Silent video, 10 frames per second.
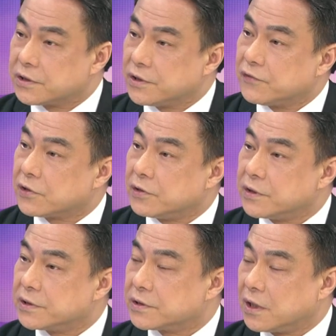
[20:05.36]
are
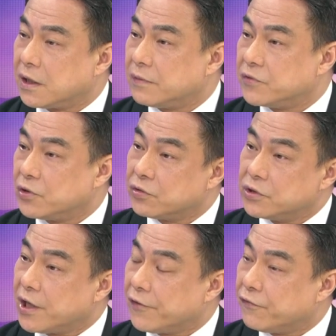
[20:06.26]
difficult. It's, uh, you know,
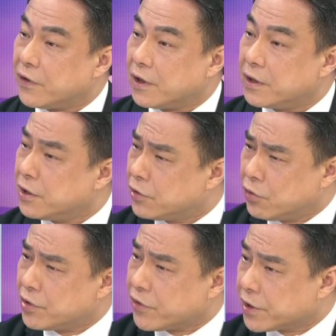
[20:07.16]
you have uh,
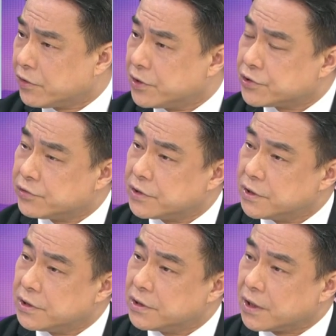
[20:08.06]
legal and
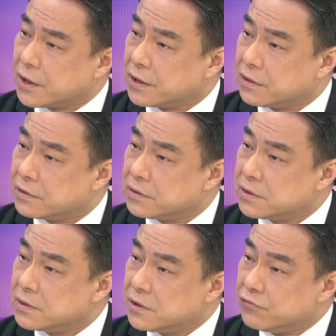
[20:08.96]
regulatory uh,
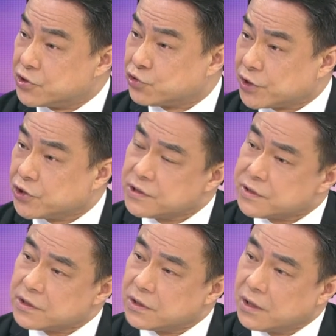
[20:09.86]

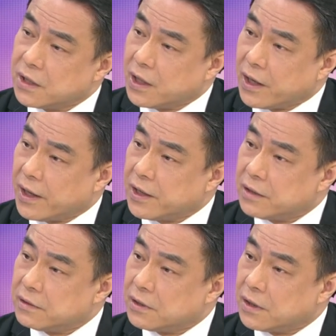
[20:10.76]
restrictions.
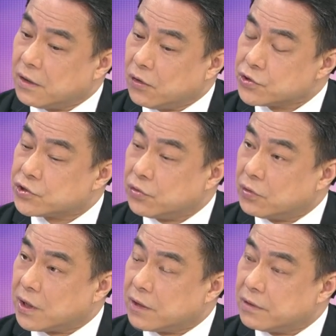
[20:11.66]
And uh,
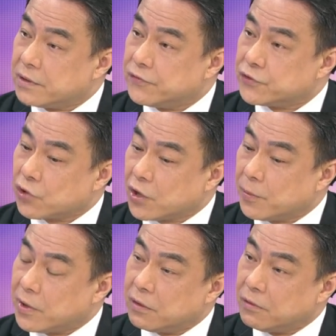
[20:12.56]
also, uh, if you talk
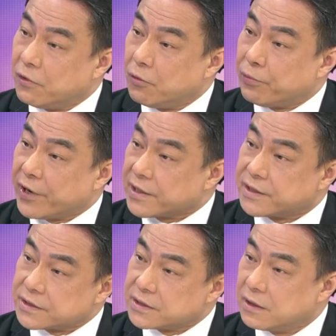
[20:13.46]
about
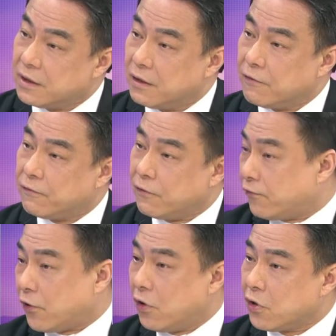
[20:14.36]
practice, for,
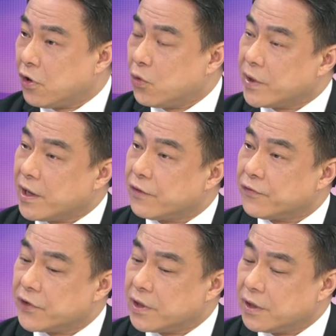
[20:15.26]
for Hong Kong, we
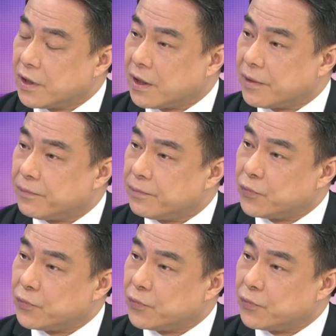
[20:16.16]
have the um,